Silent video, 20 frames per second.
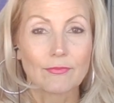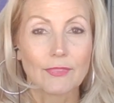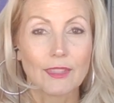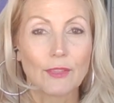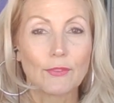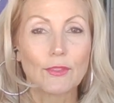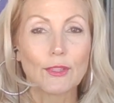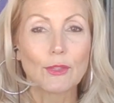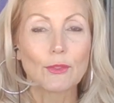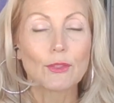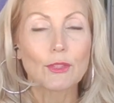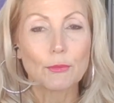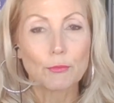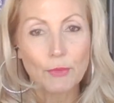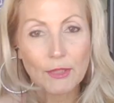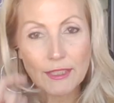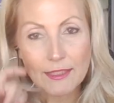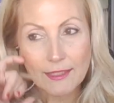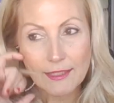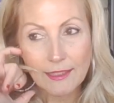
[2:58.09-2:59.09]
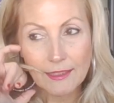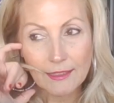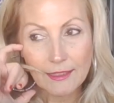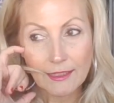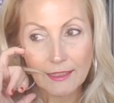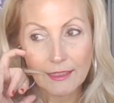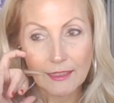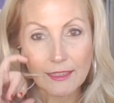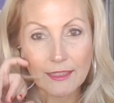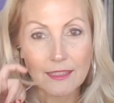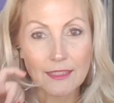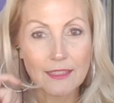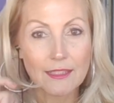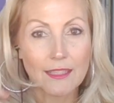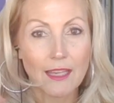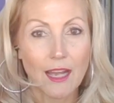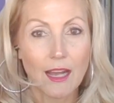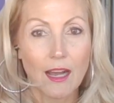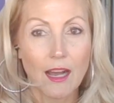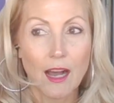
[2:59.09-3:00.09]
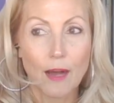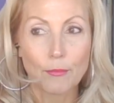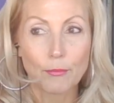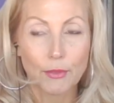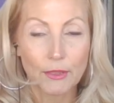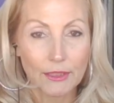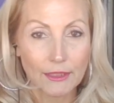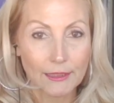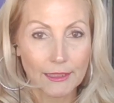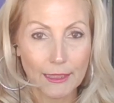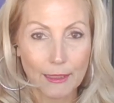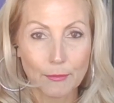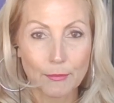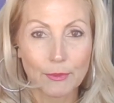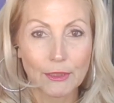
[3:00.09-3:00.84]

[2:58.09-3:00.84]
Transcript: If you don't know what the brain syndicate is, I'll put a link